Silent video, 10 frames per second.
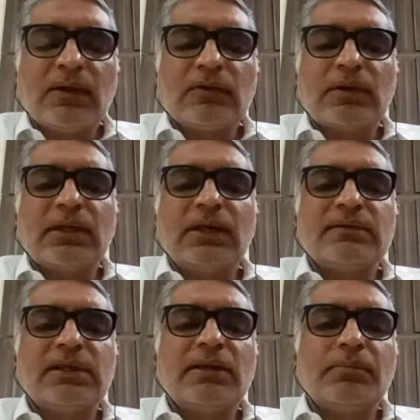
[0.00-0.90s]
So I think
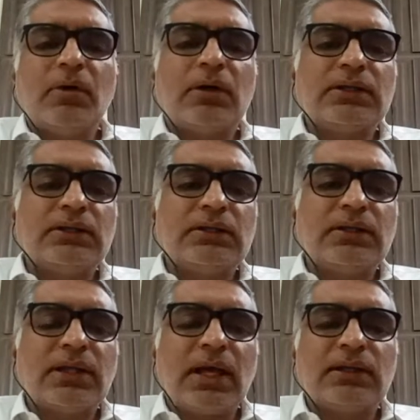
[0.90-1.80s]
it's very important
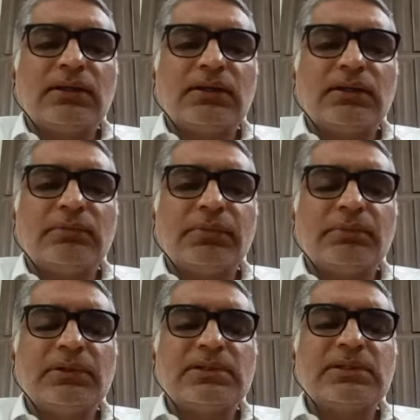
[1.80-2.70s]
that
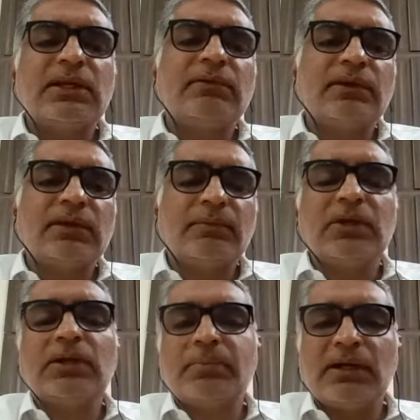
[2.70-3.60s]
people stay away. I
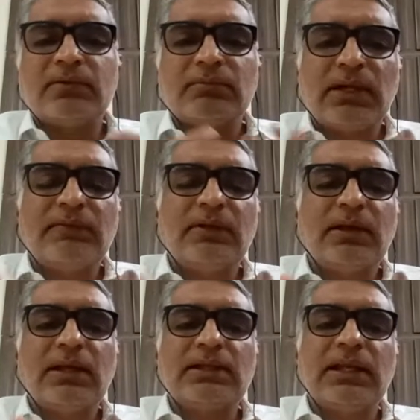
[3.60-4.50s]
mean, apart from having
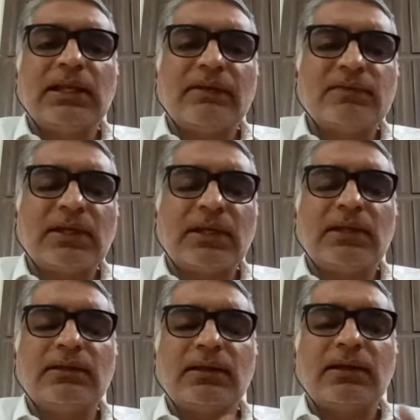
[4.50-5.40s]
a healthy lifestyle,
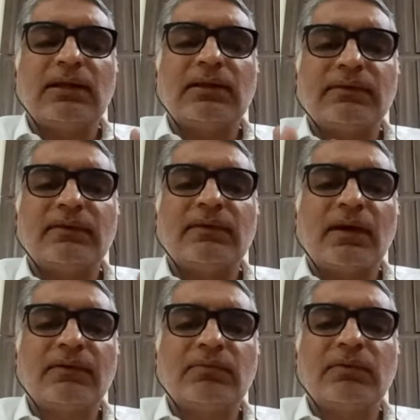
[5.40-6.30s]
healthy diet,
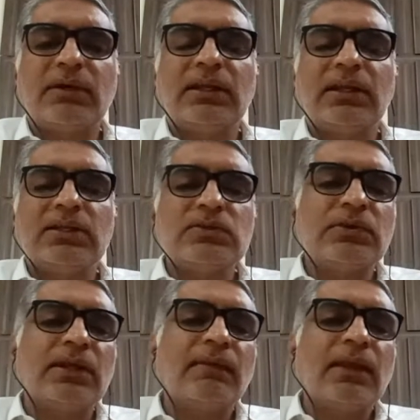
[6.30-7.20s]
exercises, preventing
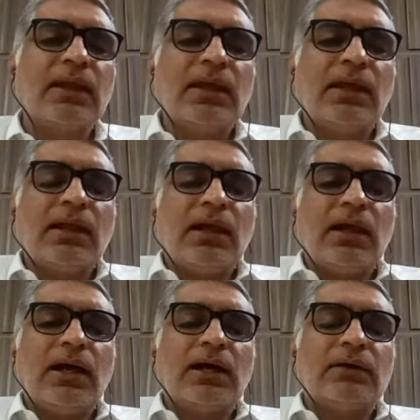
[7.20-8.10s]
injury,
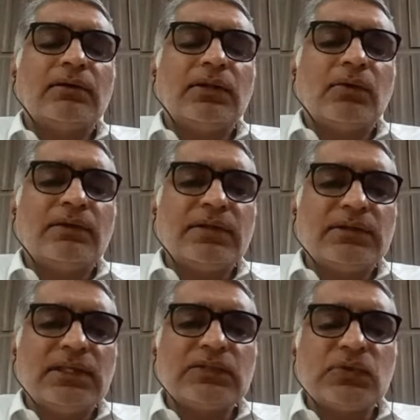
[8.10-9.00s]
the one of the
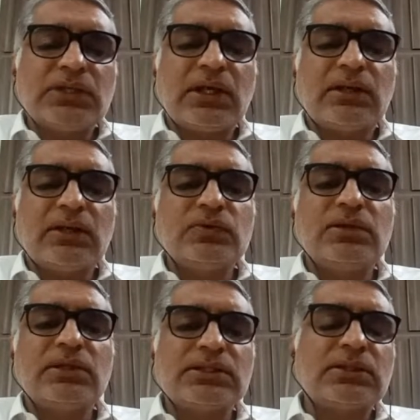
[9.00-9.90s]
things which can reduce
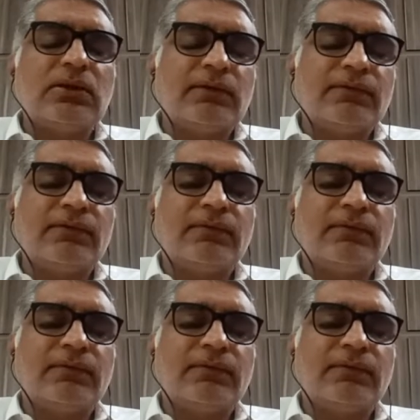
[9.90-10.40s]
the risk of